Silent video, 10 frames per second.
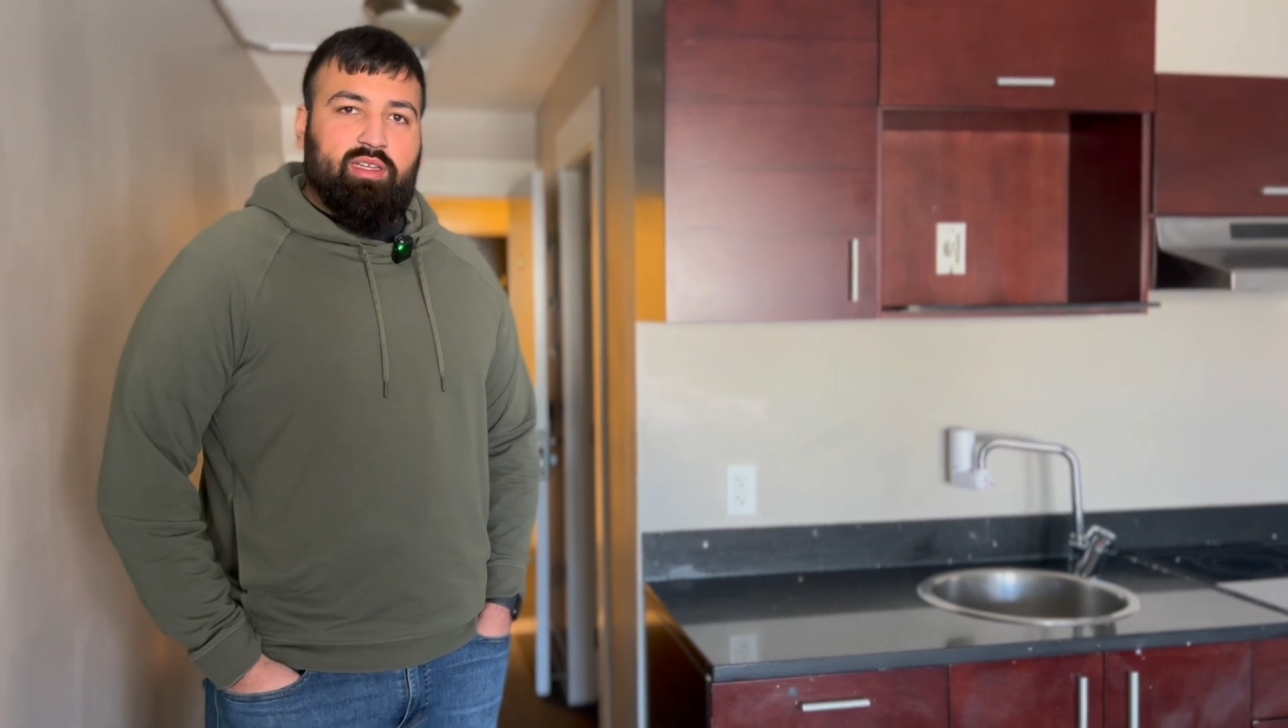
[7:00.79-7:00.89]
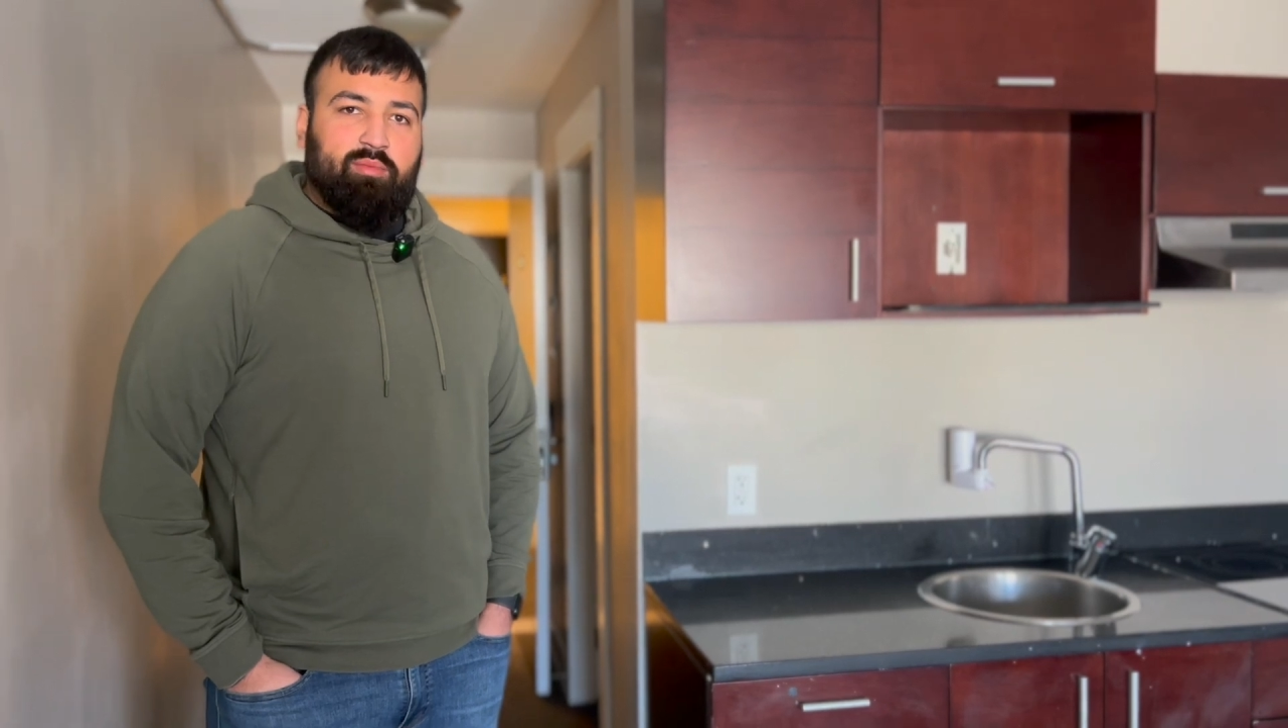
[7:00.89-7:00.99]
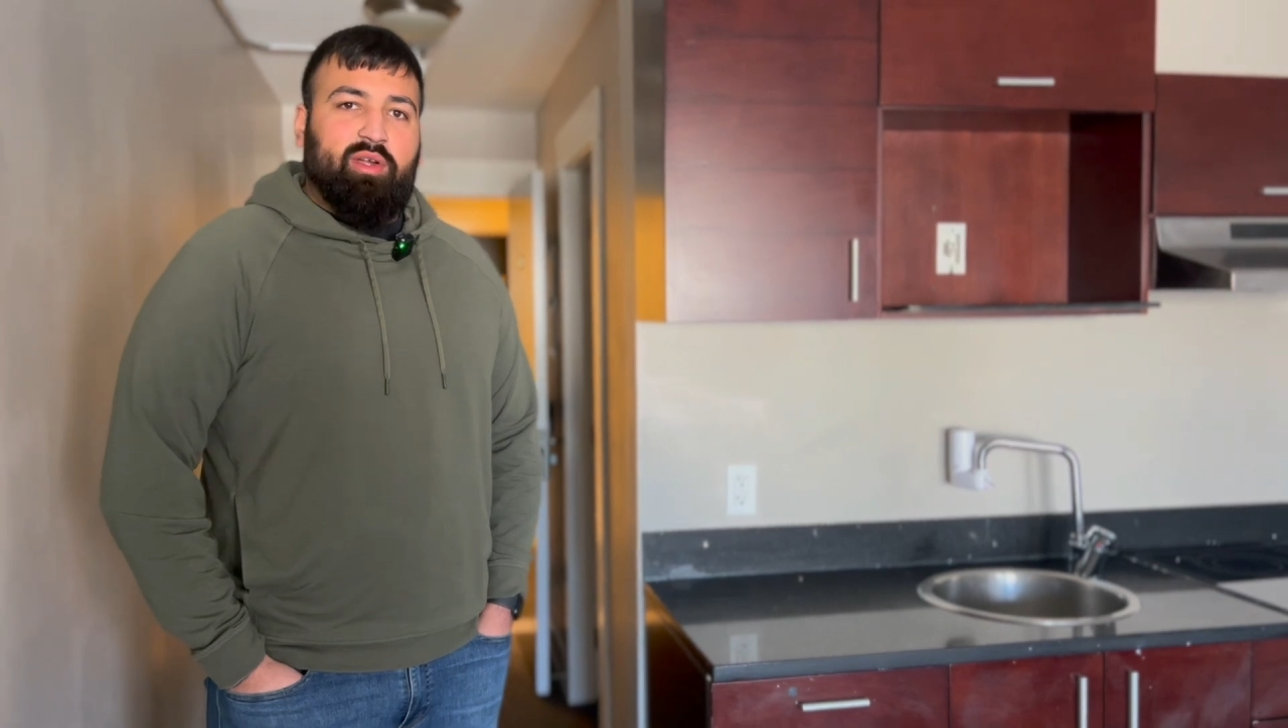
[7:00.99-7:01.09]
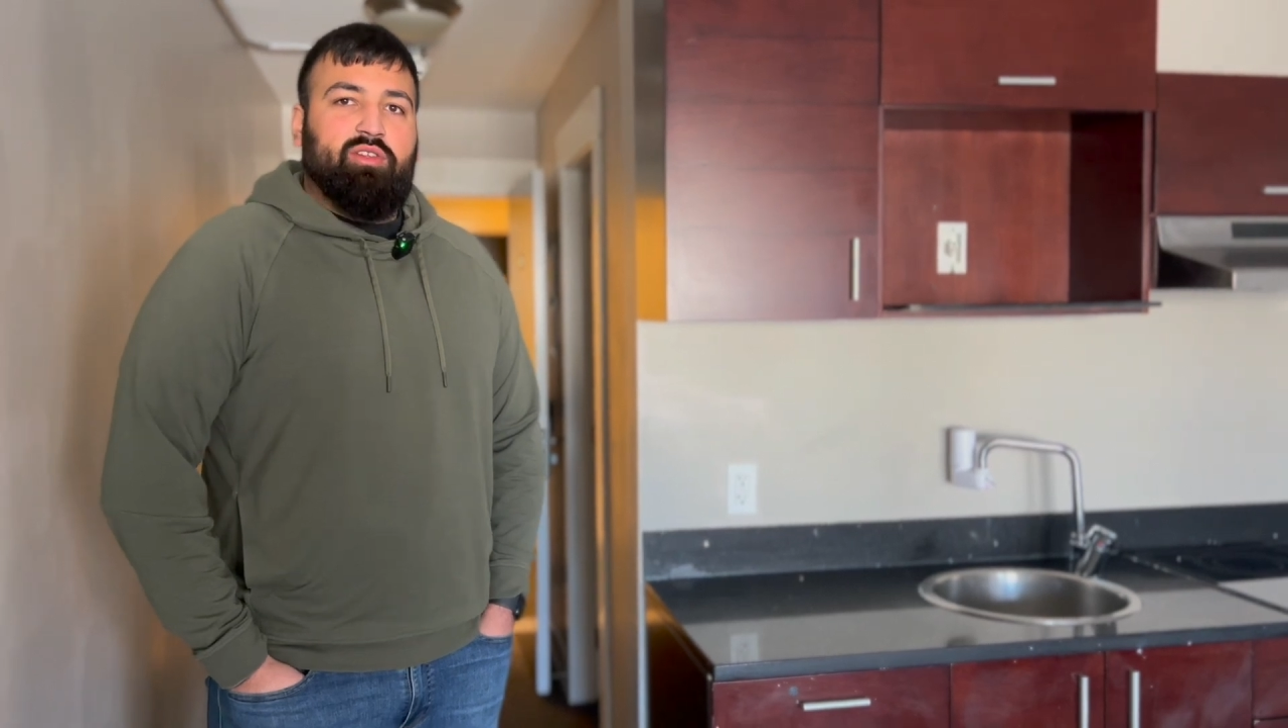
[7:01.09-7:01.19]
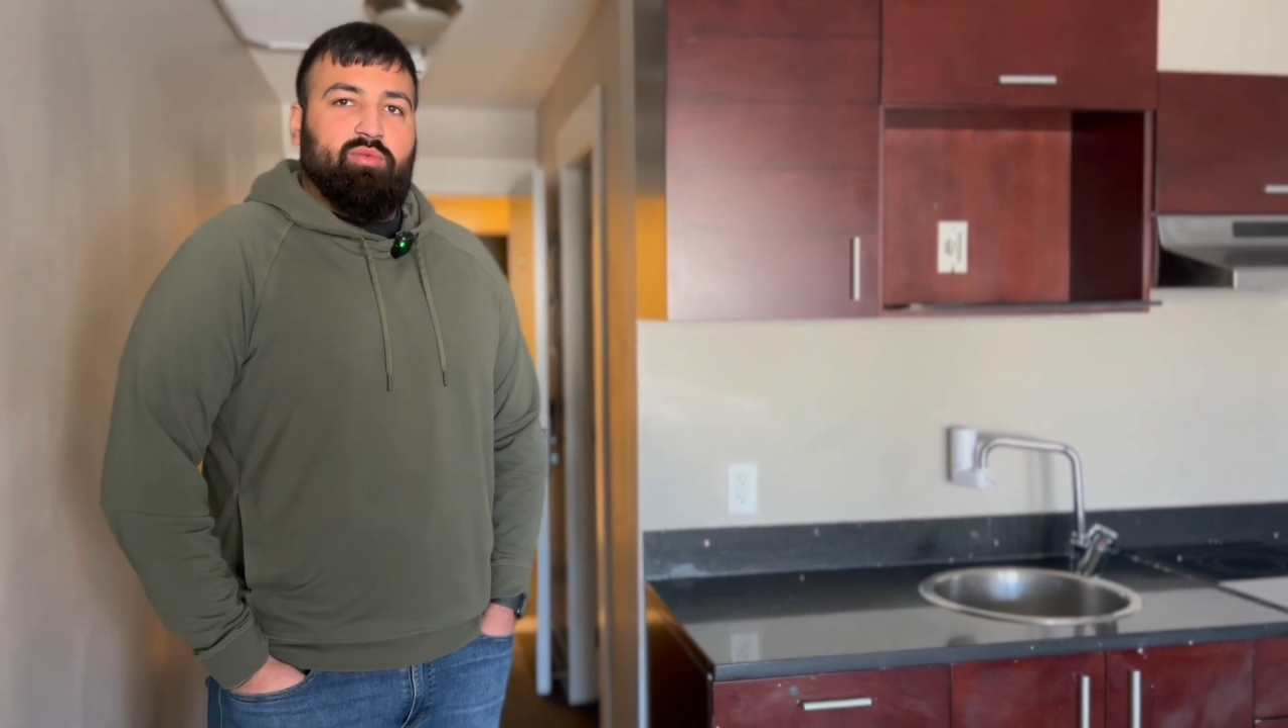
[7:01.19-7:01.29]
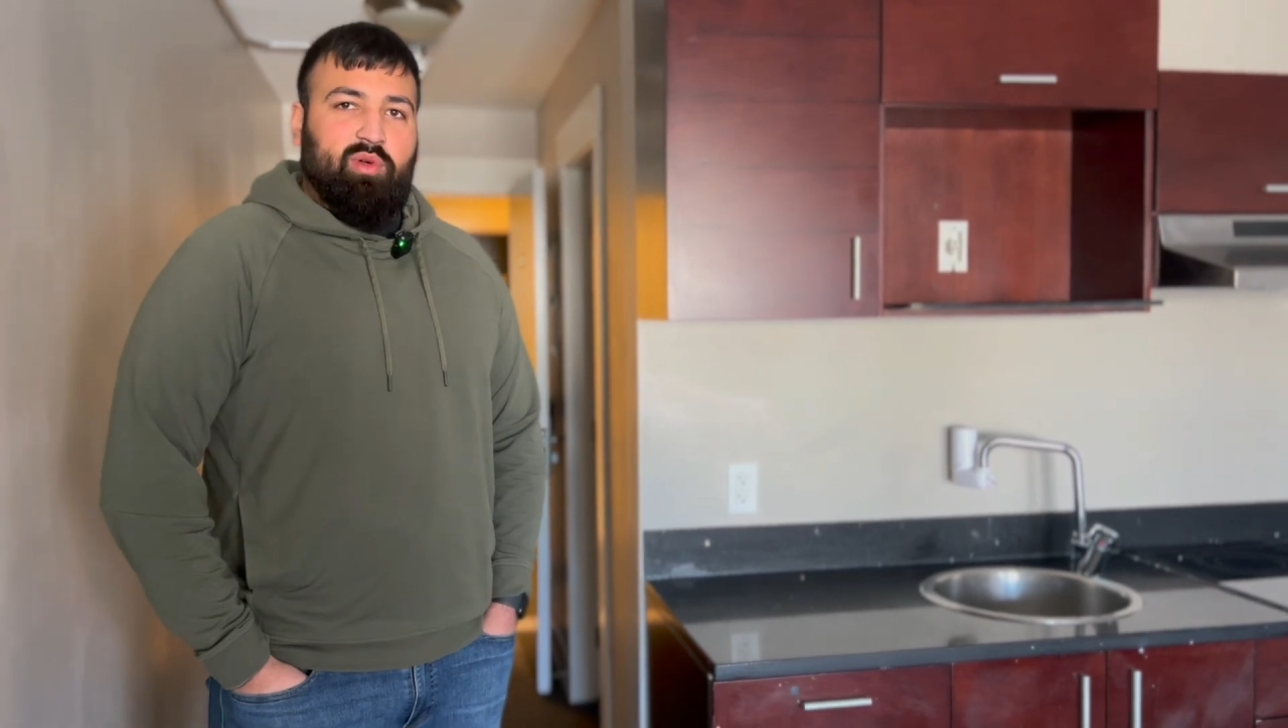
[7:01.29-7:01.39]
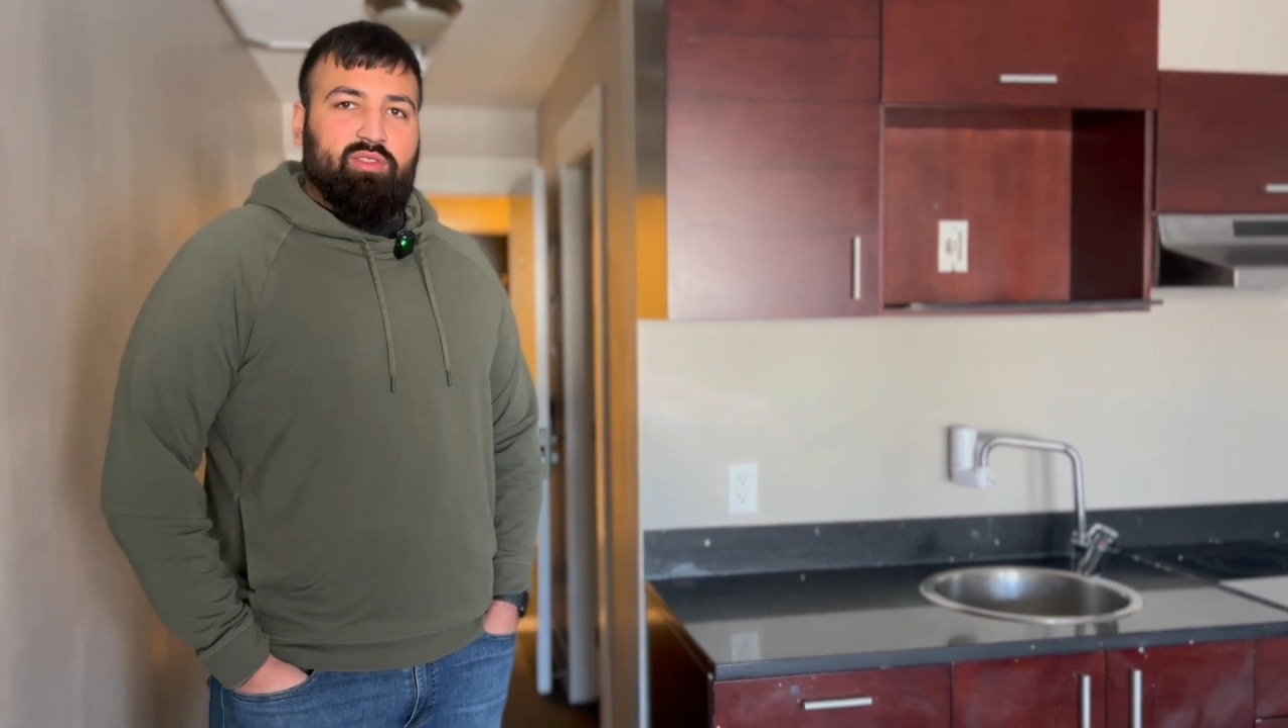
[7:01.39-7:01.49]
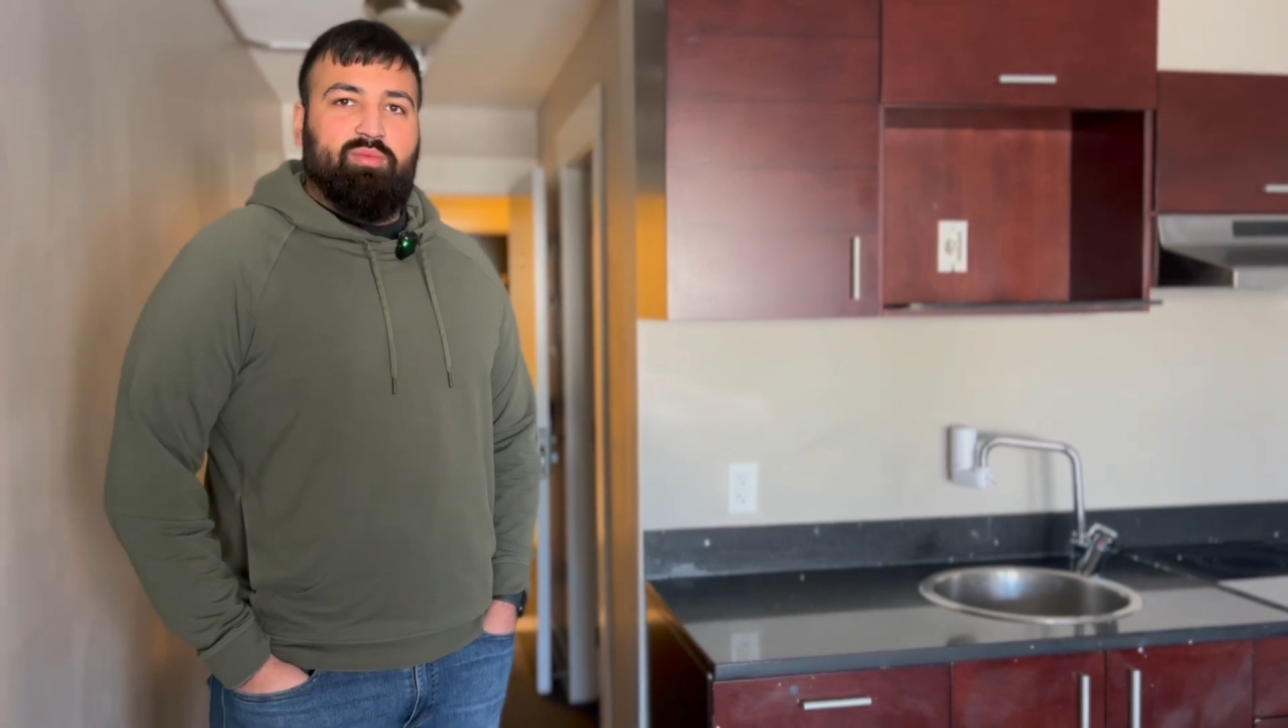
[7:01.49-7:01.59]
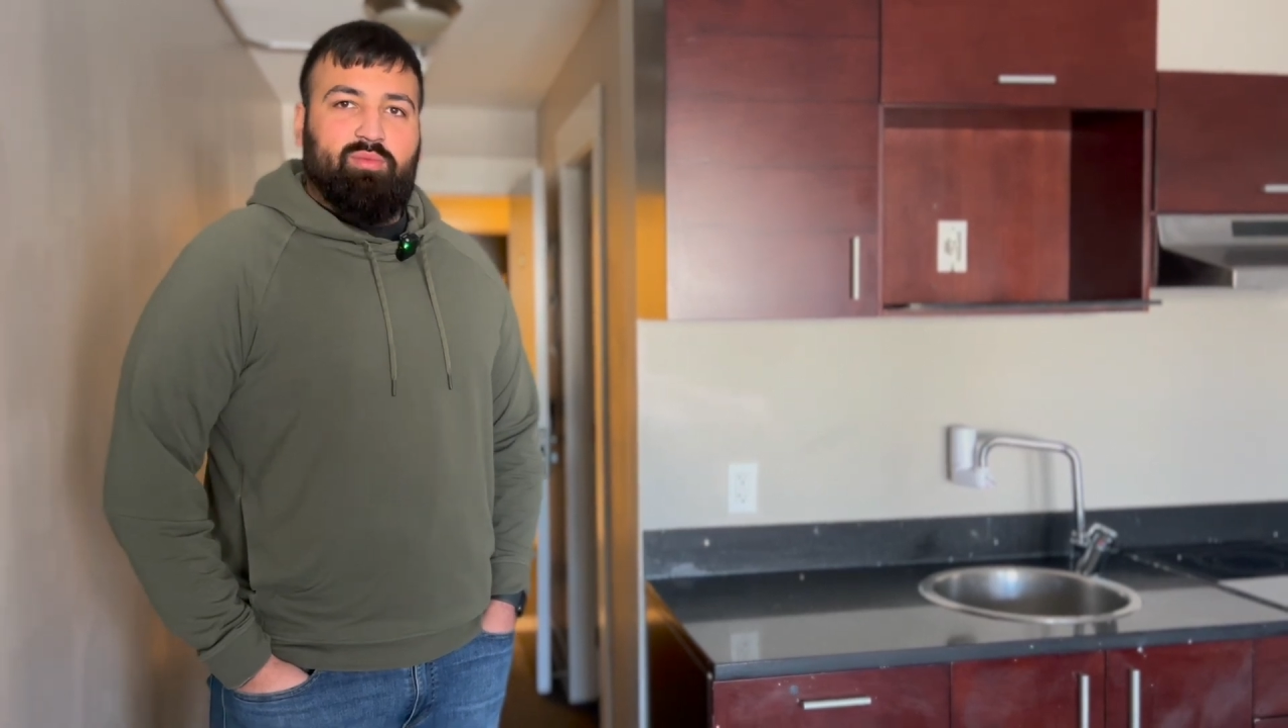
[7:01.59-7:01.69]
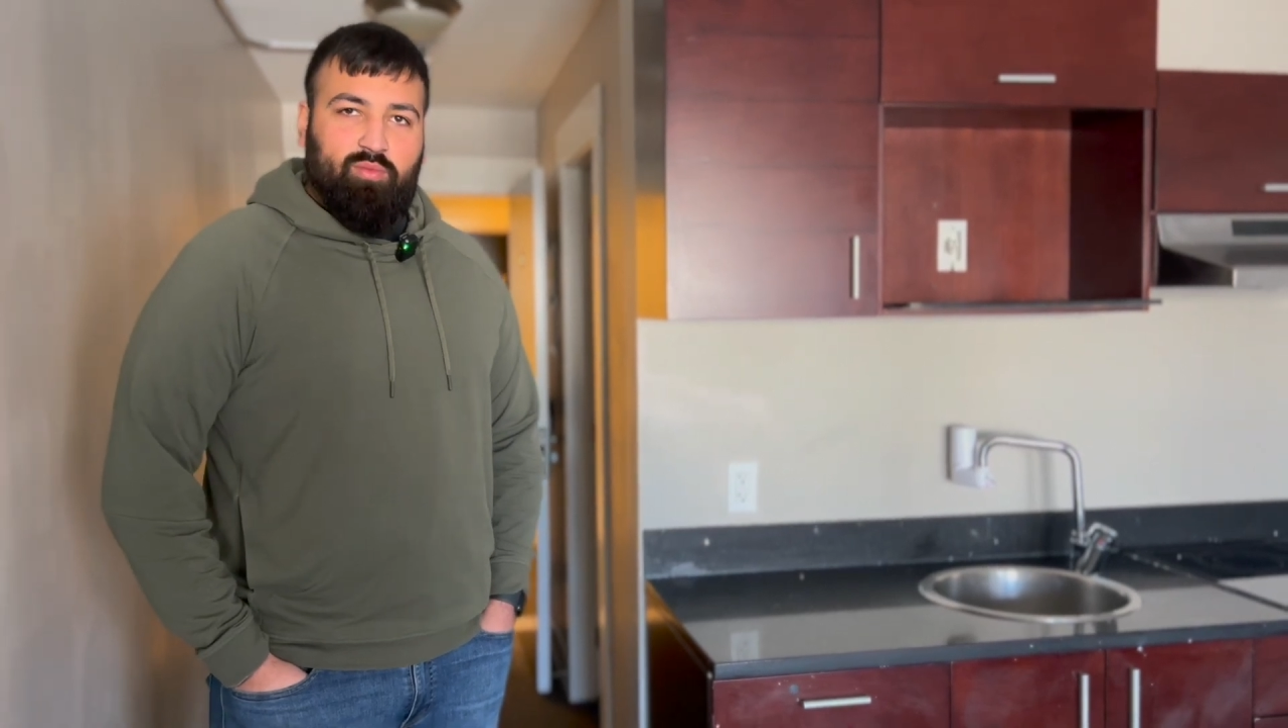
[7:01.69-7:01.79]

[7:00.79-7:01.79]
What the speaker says: compared to once